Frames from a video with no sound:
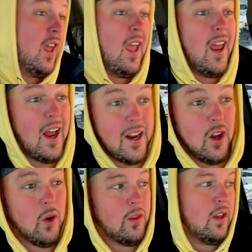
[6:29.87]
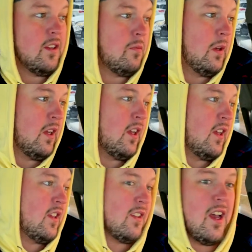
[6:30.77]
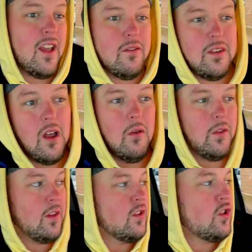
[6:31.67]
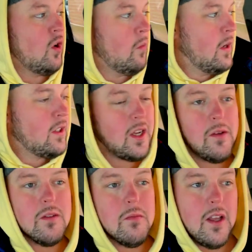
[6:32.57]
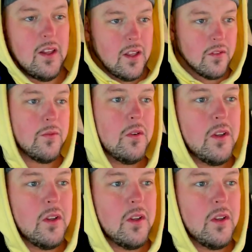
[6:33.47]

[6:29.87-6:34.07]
And I know this because I've dealt with this so many times in my life,